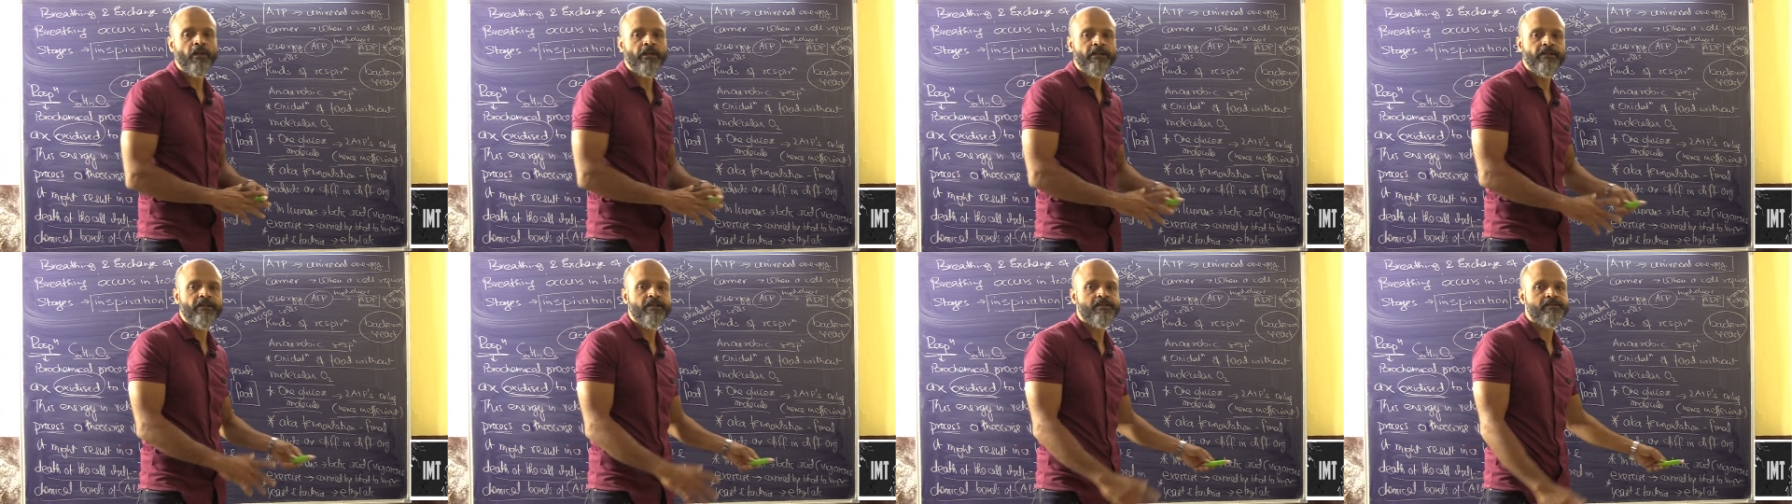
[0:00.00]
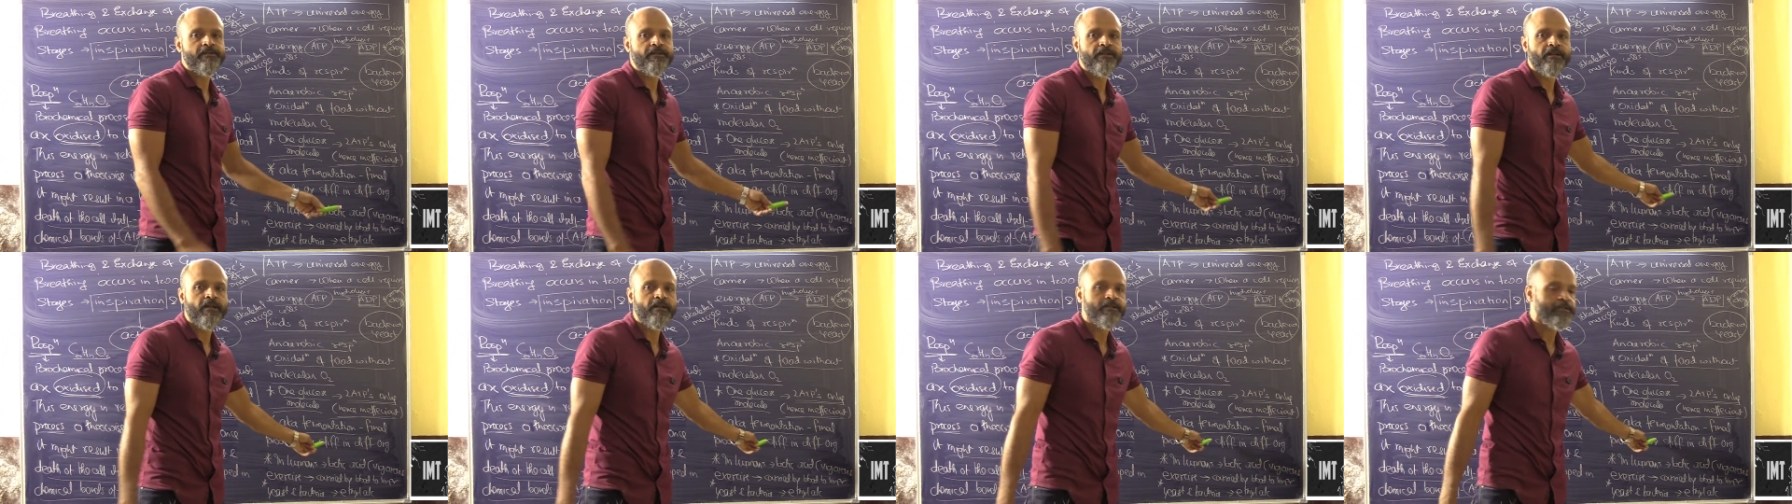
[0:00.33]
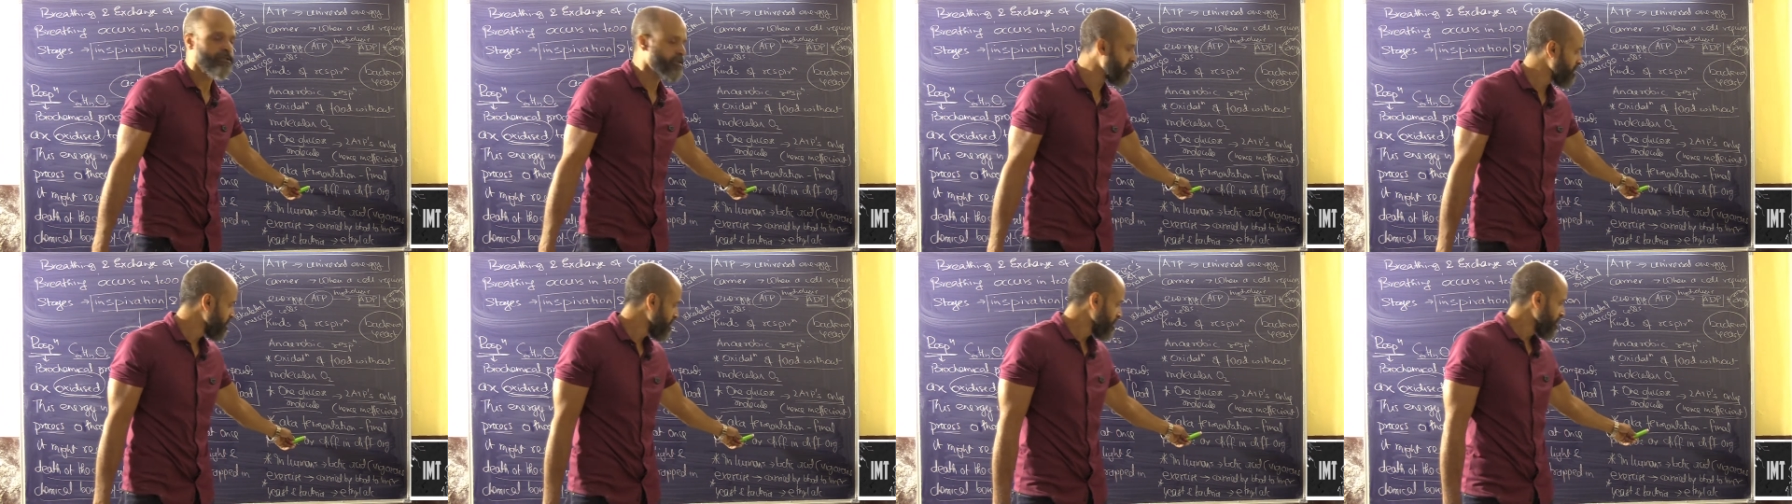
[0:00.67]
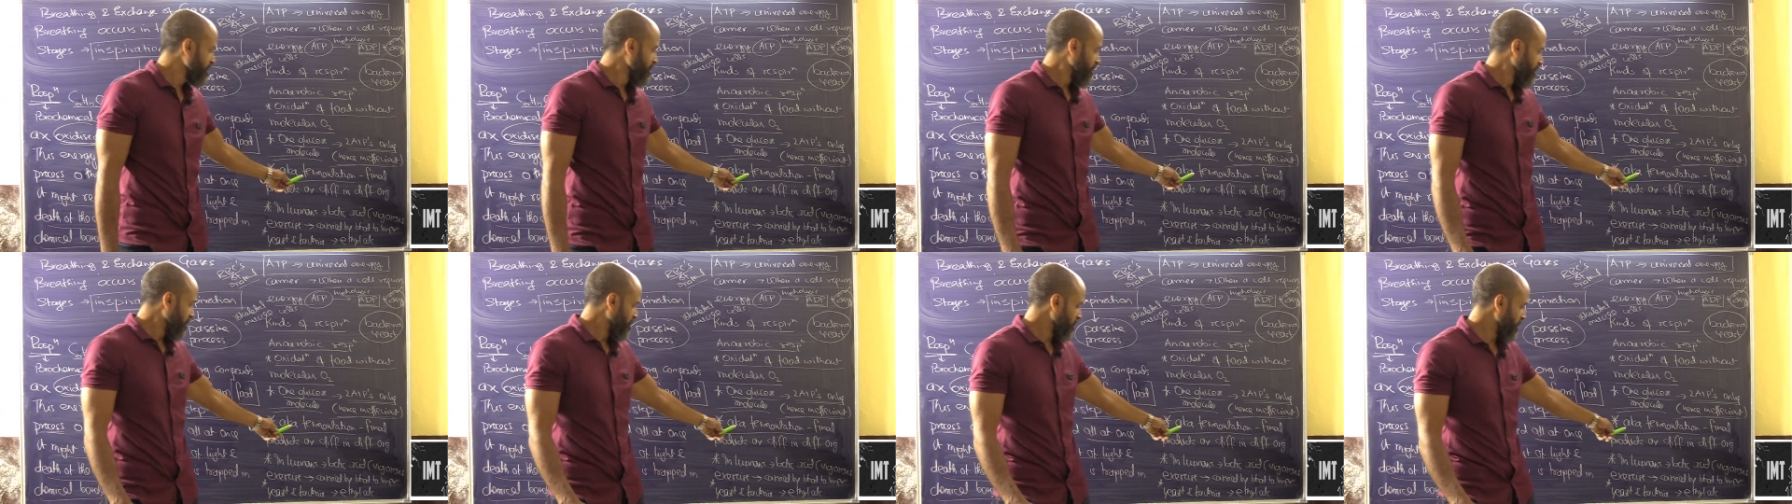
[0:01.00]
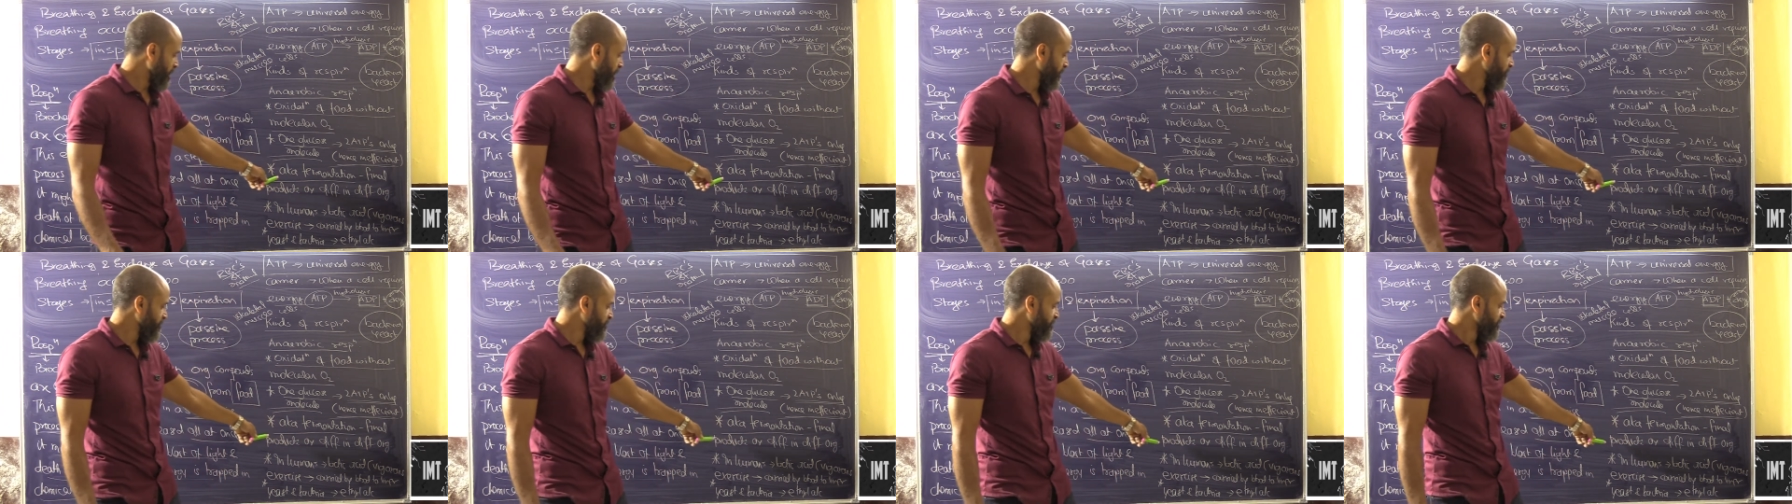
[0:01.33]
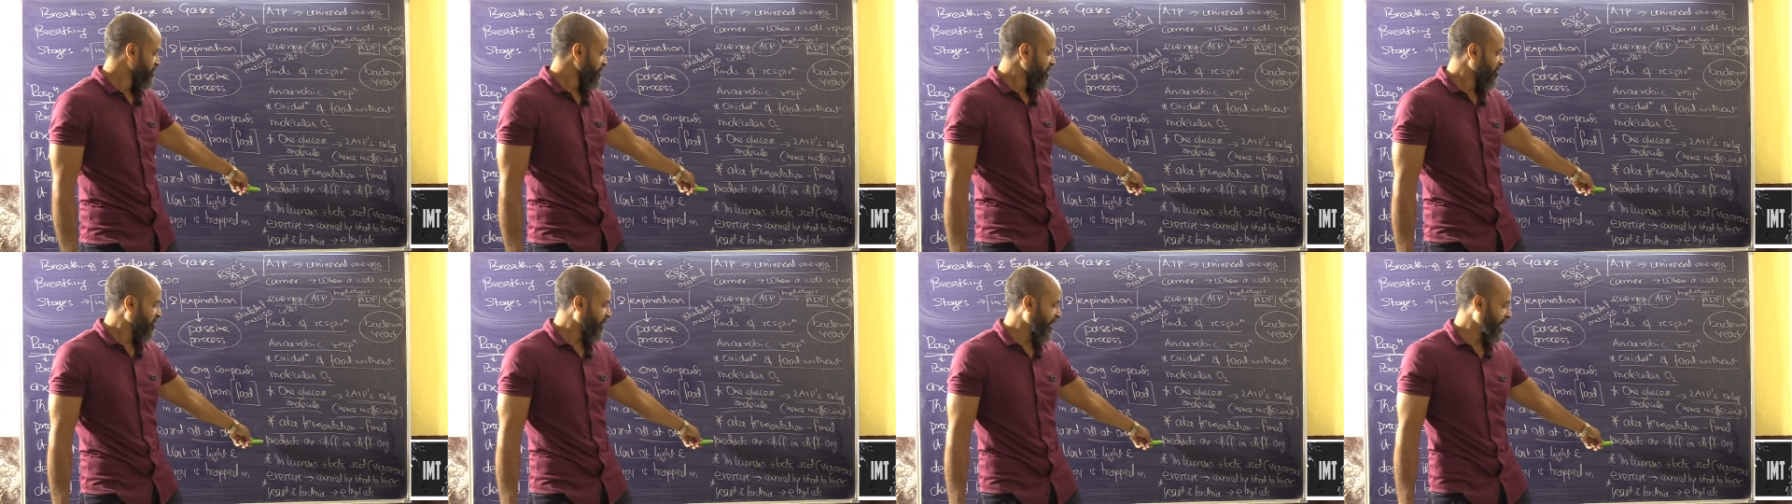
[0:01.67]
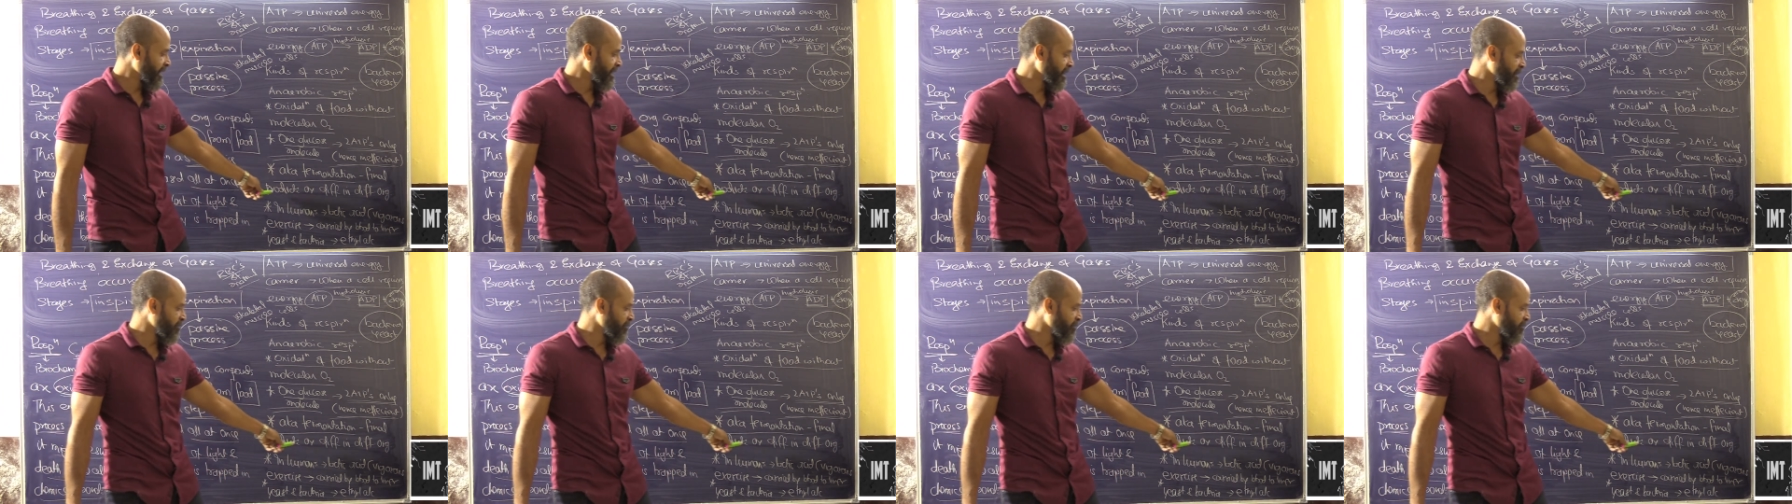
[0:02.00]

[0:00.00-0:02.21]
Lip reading: industry, runs. Okay, final